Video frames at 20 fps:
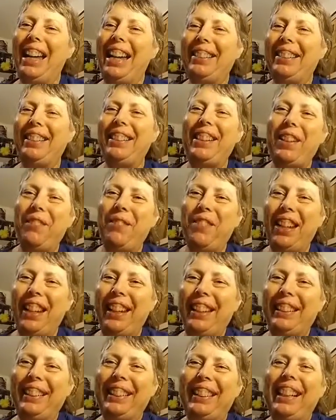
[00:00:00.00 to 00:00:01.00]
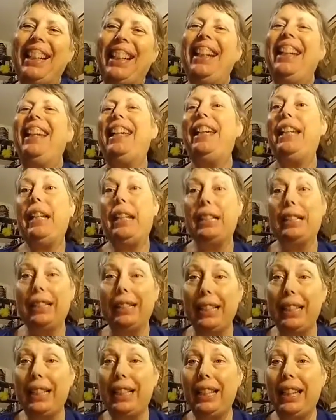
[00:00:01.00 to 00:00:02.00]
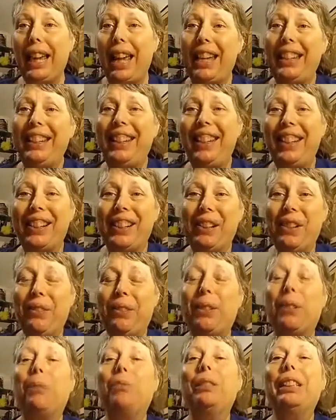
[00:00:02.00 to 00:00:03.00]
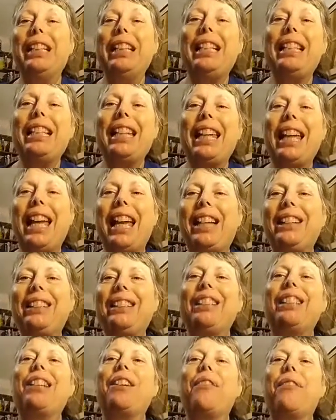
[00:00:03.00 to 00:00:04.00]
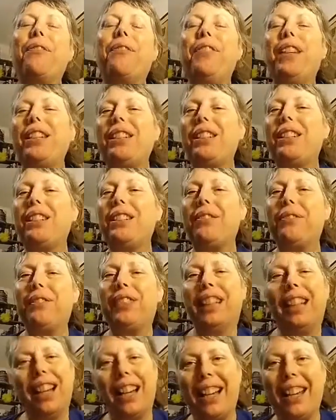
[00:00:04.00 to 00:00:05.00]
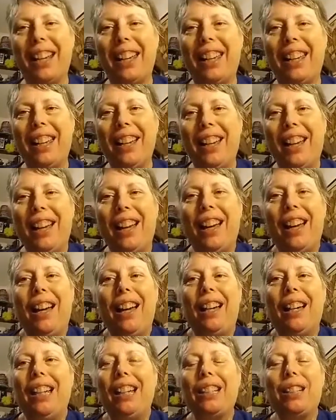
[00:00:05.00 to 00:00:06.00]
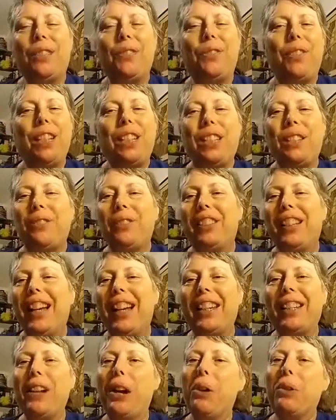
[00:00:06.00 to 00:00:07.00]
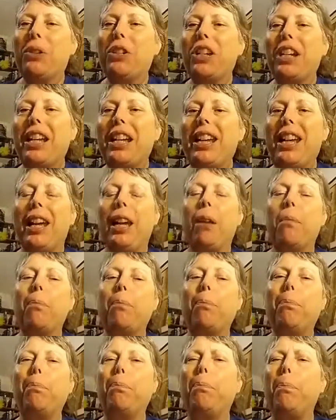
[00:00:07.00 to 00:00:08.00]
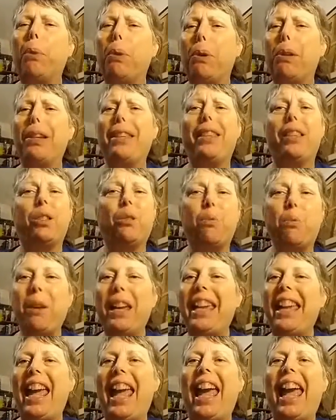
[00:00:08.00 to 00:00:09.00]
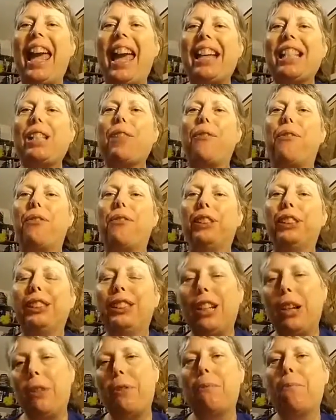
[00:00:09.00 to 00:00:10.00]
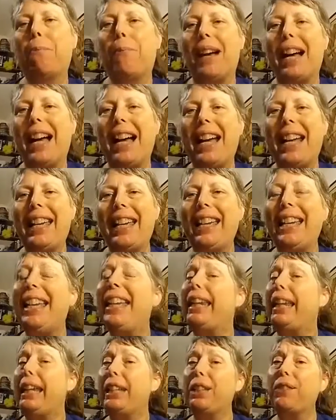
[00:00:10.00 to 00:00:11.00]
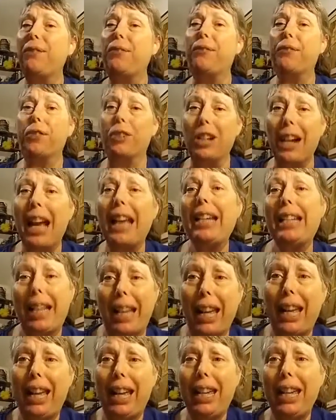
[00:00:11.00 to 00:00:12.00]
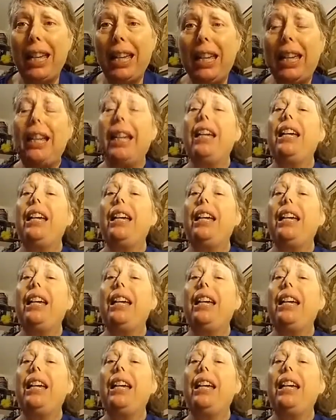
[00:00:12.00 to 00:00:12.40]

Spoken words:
Hi, good evening. It is Lisa Kent here from Lisa Kent's Fit to Fly. It's Fit to Fly coaching, and boy, this week has flown by. It is Friday.